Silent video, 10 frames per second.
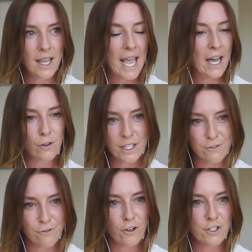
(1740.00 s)
out on
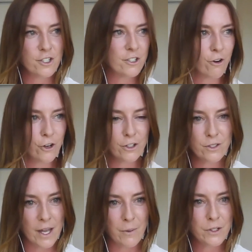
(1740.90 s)
these forestry
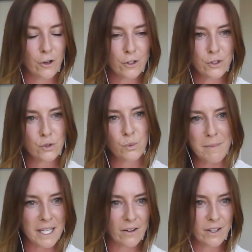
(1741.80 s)
roads that would go
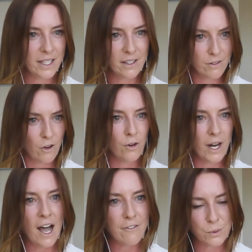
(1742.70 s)
swimming on
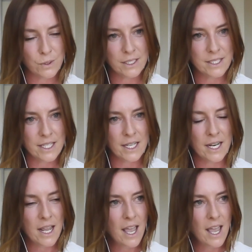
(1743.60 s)
afterwards, and